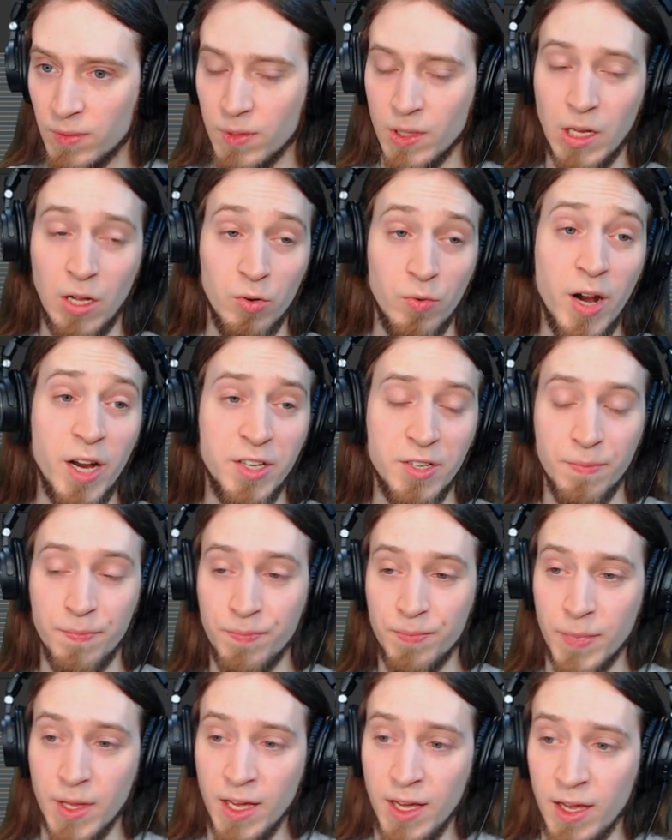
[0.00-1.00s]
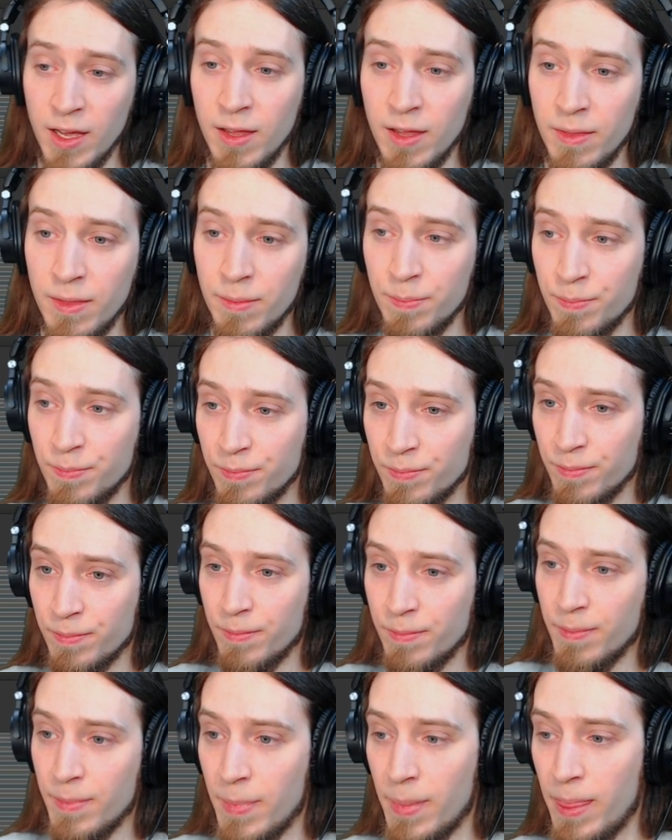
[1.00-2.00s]
All right, and
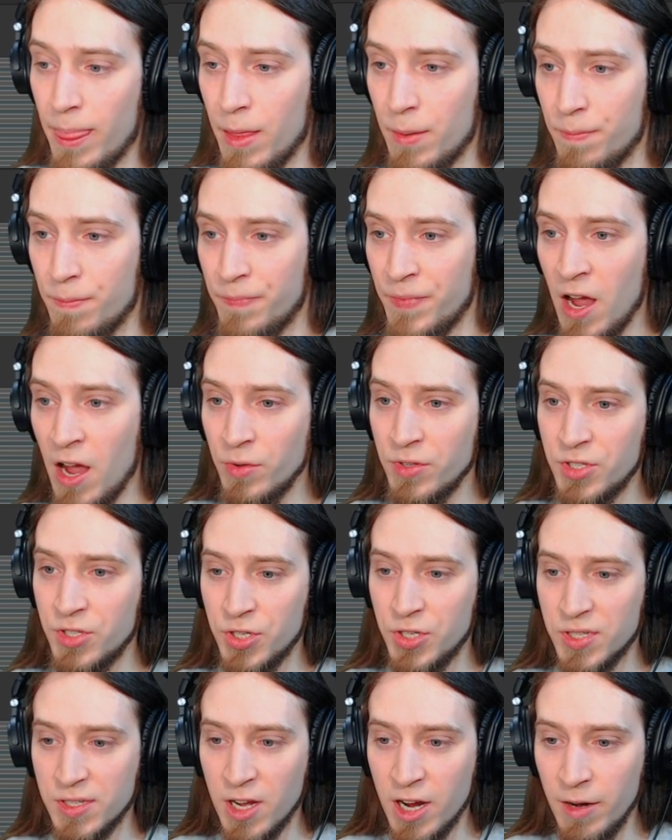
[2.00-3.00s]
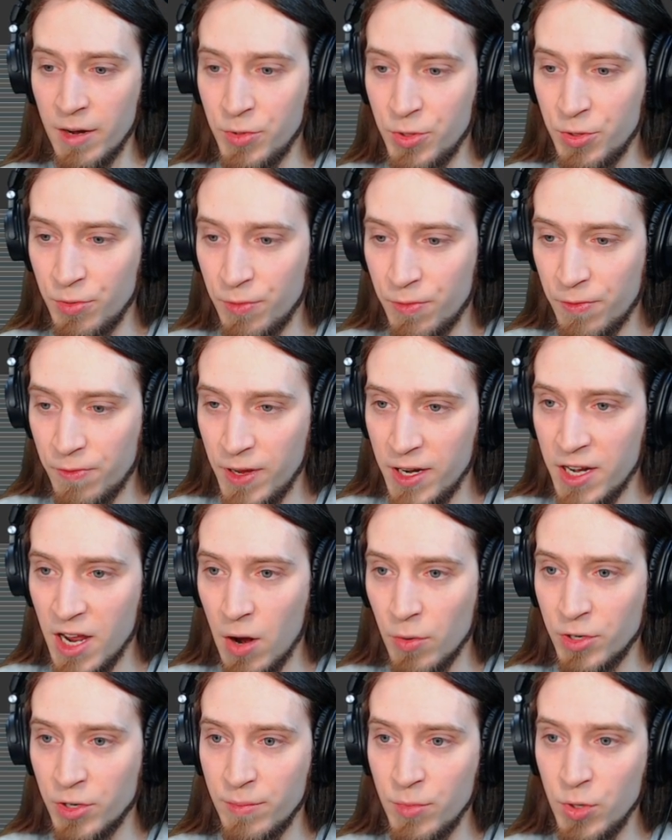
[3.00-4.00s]
now it's just time to fade
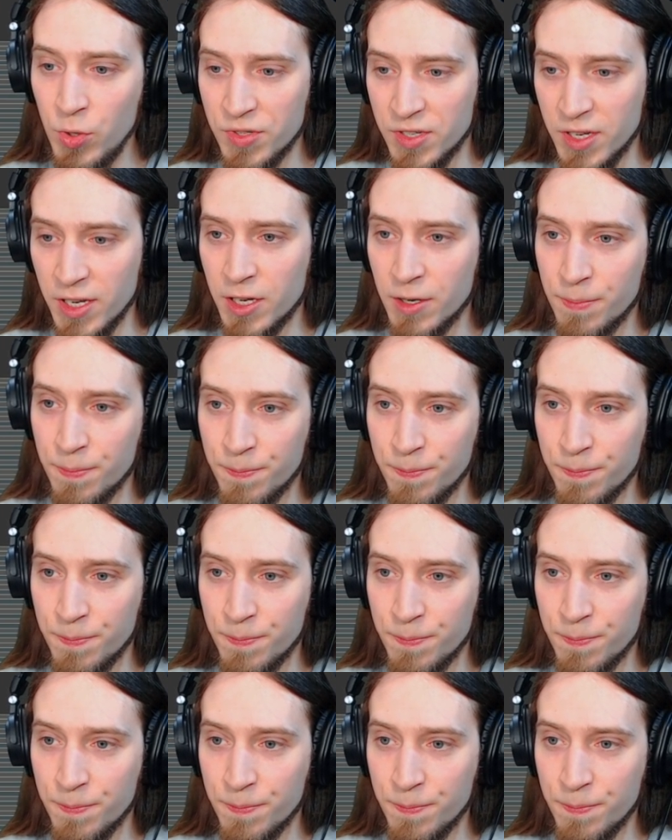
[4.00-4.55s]
out the music.